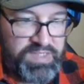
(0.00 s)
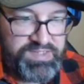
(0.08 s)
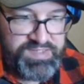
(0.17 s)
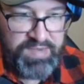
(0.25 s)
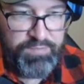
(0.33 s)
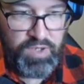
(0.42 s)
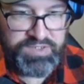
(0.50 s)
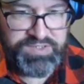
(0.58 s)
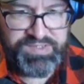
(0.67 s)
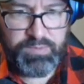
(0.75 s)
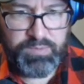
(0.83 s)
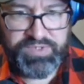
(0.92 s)
Xavier
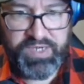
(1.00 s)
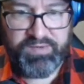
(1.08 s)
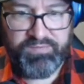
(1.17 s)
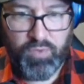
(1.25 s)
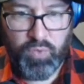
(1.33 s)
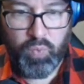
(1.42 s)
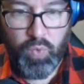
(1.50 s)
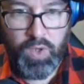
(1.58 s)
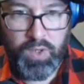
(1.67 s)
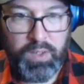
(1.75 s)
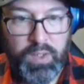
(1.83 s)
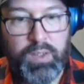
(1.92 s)
Hutchinson projected for
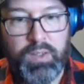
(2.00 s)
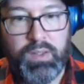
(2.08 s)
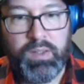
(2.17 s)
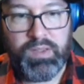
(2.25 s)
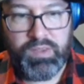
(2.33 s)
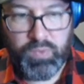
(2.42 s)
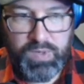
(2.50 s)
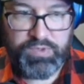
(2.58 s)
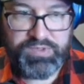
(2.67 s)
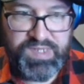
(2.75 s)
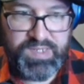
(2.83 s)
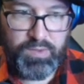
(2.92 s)

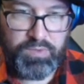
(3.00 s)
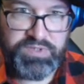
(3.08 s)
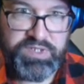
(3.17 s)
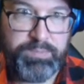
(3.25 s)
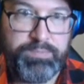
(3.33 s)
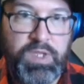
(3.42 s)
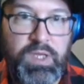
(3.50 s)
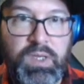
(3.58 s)
3% ownership.